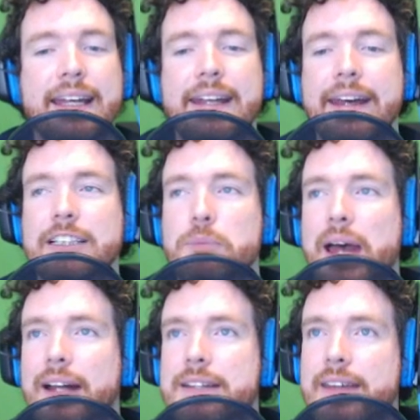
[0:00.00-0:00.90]
when it connects
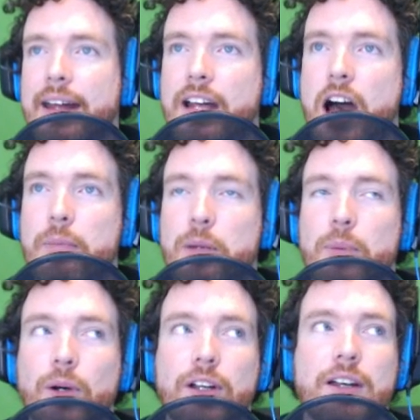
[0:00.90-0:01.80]
back to that
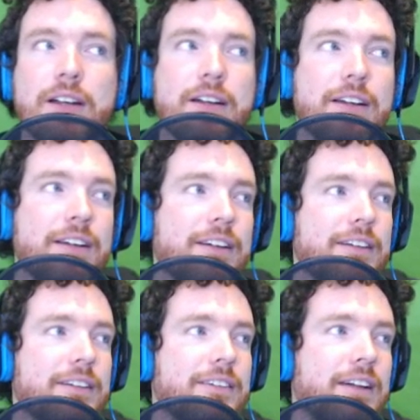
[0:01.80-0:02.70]
comic book,
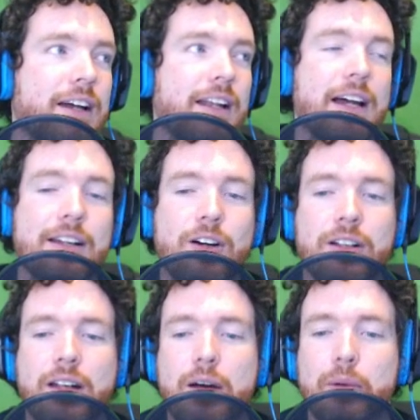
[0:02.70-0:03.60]
and I
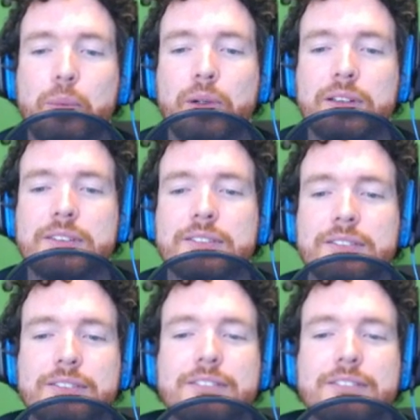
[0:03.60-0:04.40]
call it a comic book,